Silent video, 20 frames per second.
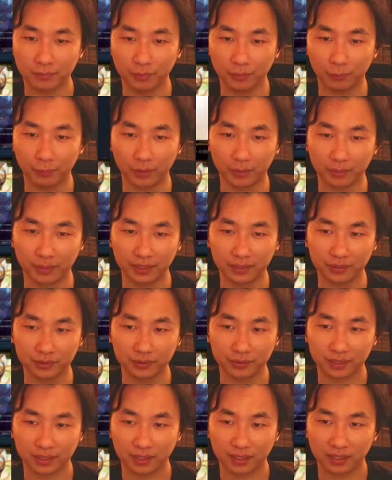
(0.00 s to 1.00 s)
with one of my
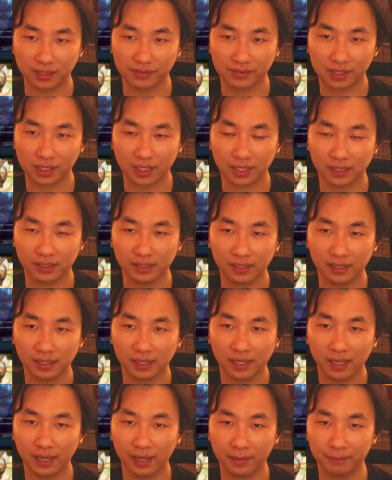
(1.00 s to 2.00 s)
dudes on the left side
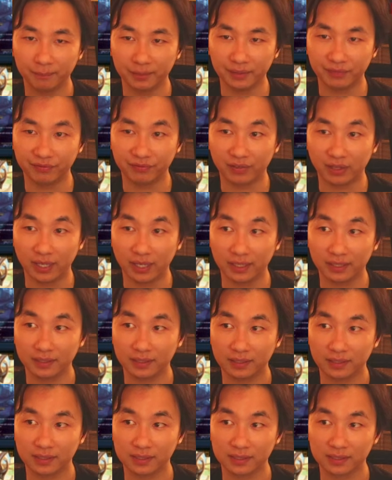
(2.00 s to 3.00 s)
and be fine,
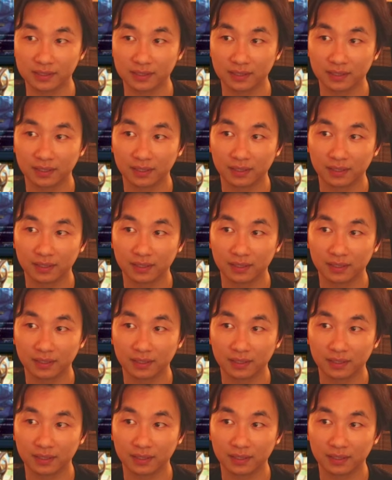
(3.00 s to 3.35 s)
because